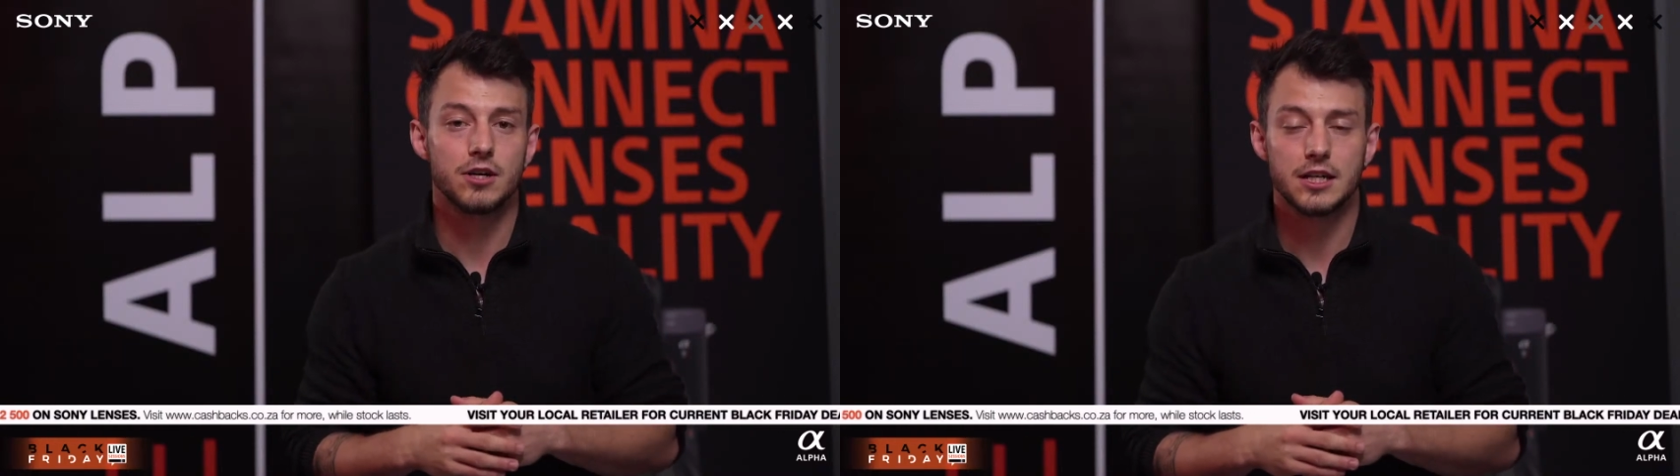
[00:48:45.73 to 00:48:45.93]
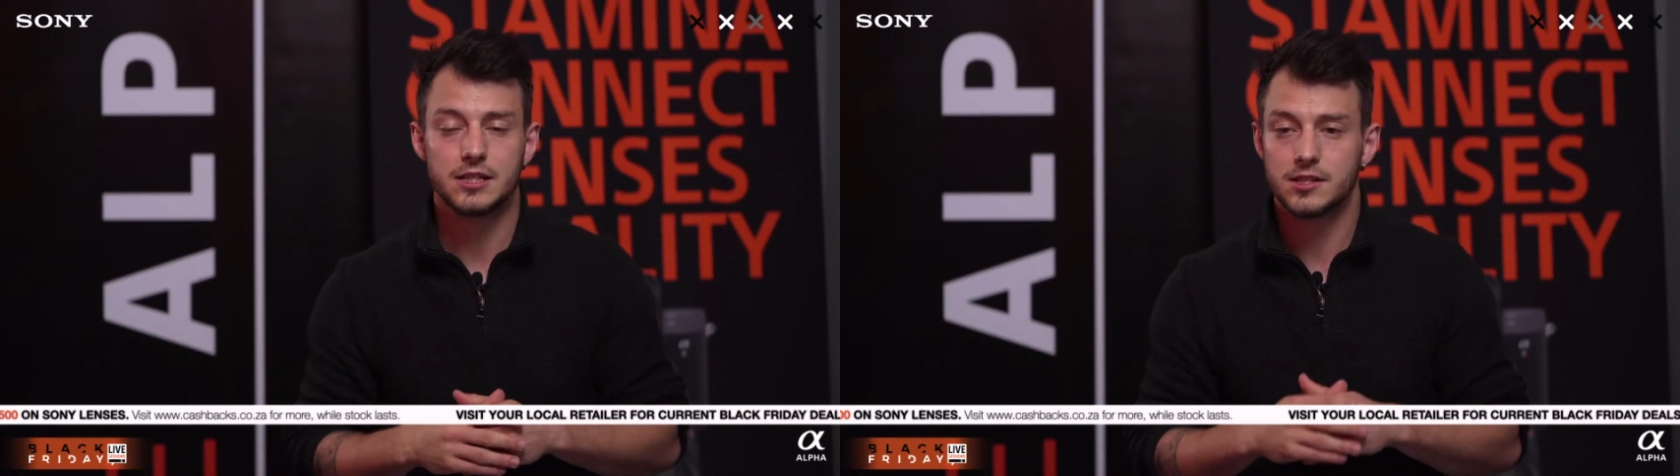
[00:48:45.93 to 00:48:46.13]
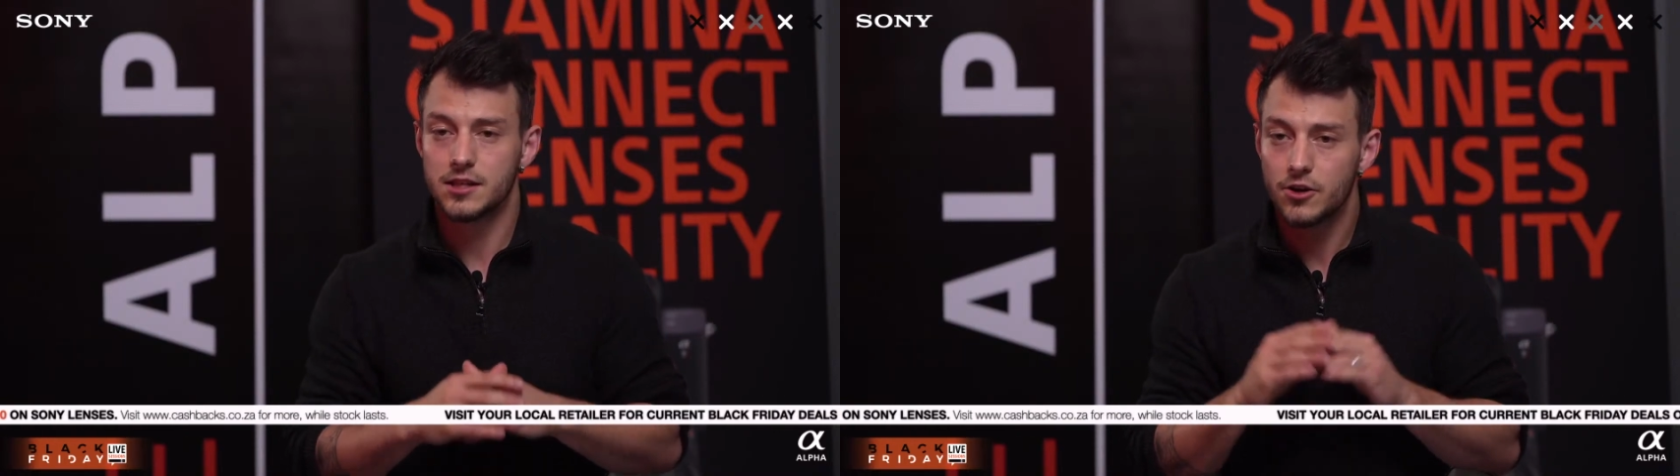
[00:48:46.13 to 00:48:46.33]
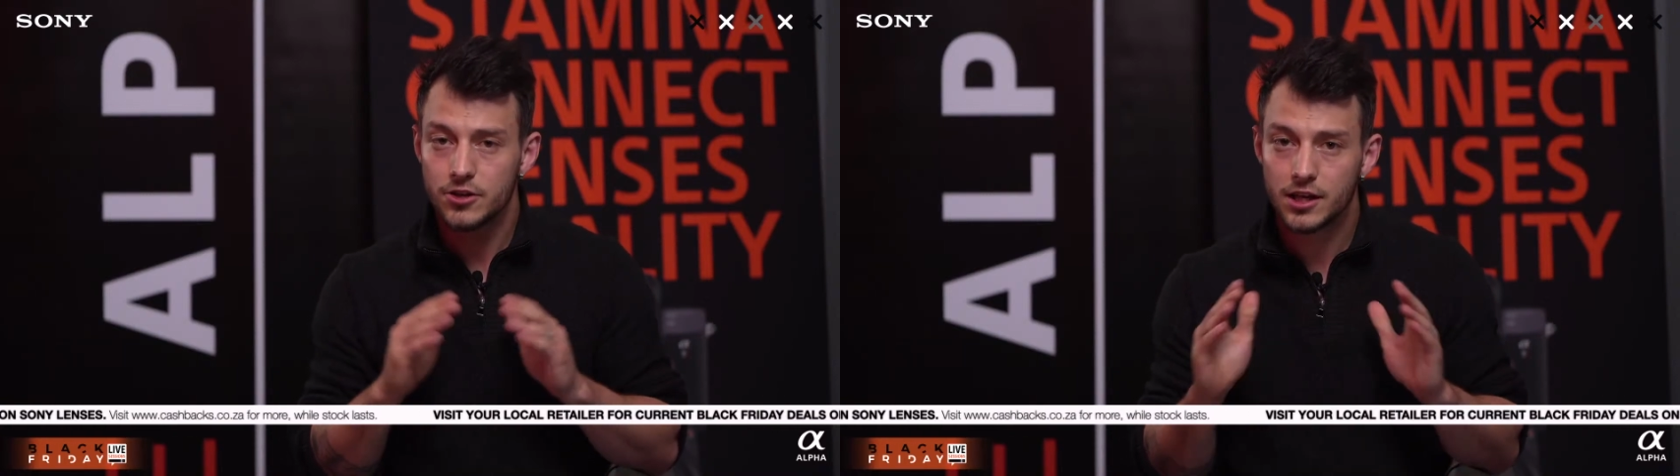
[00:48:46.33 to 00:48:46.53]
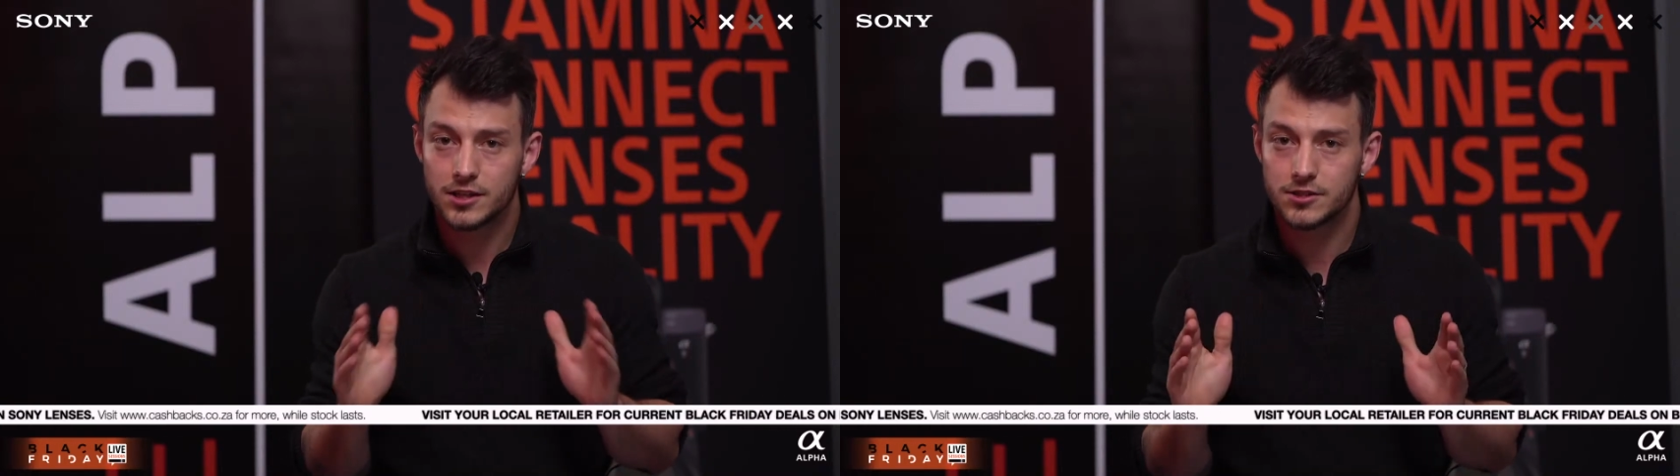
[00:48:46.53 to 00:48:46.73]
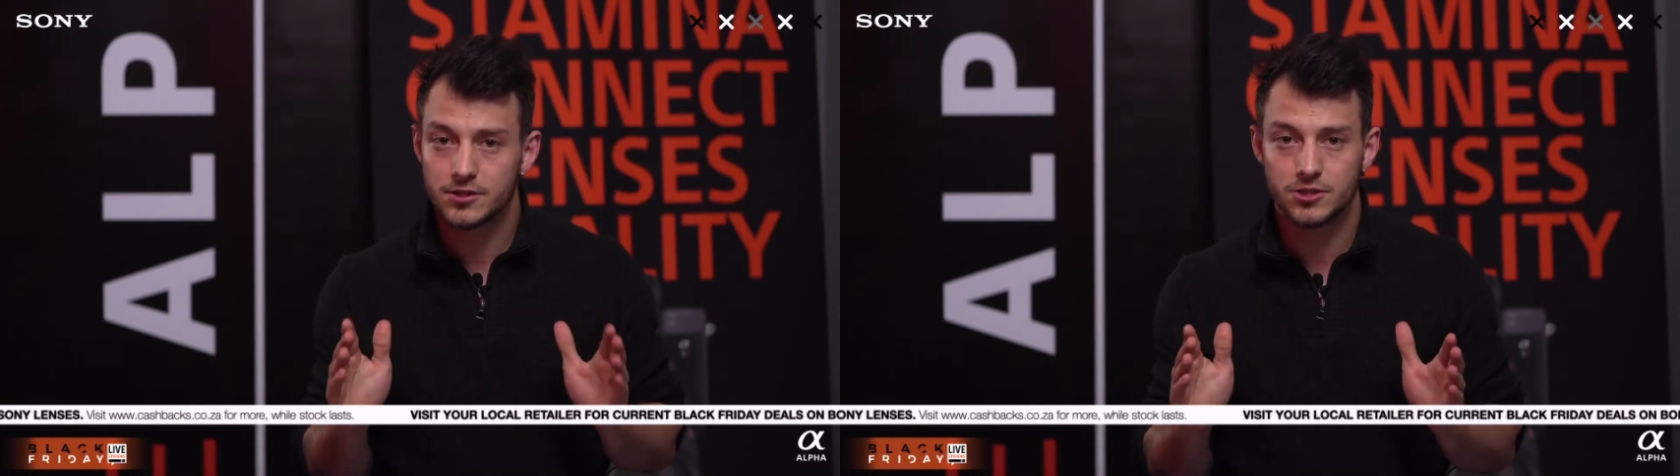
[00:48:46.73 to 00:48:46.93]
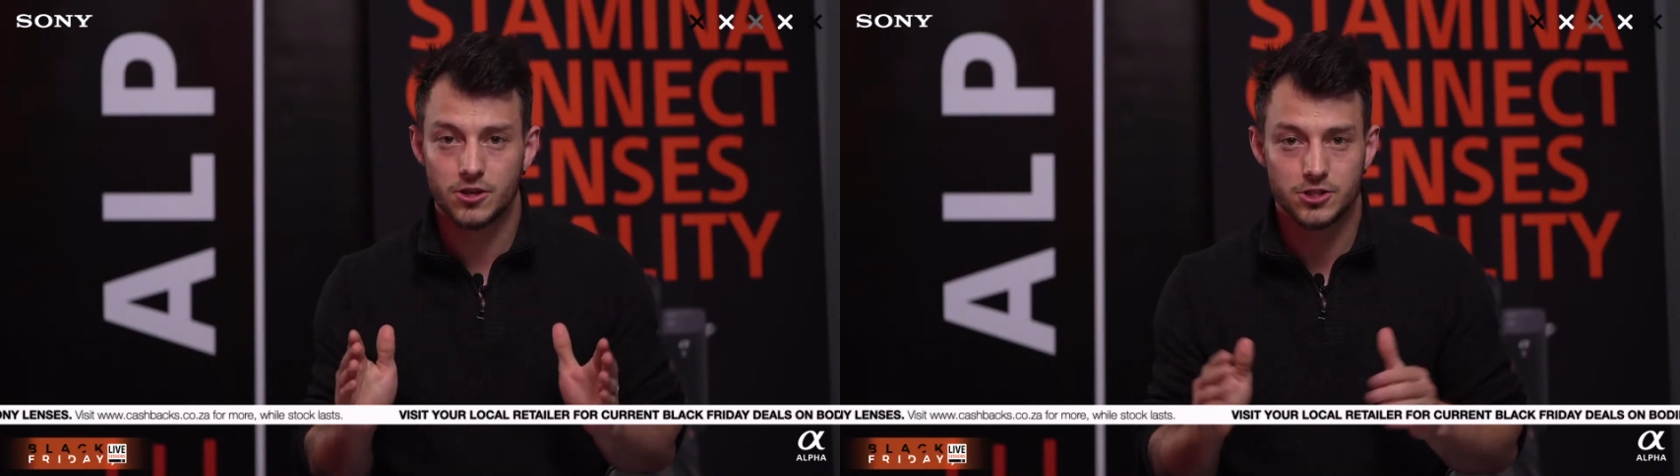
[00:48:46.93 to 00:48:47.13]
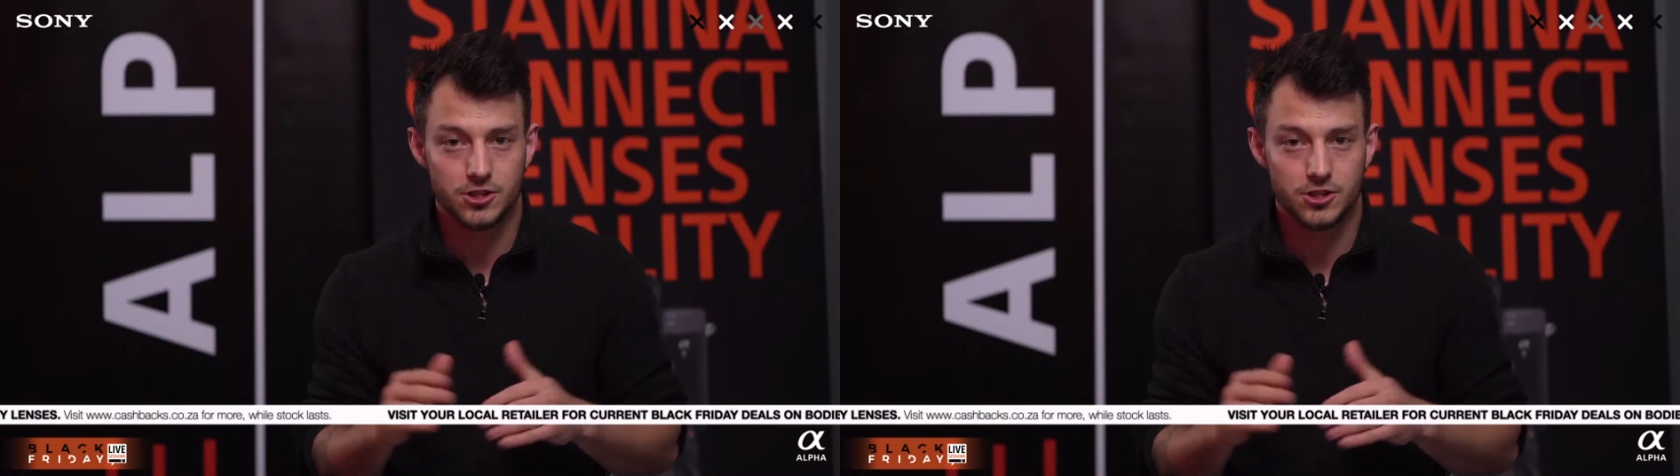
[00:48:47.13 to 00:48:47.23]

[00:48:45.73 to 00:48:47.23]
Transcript: So it's only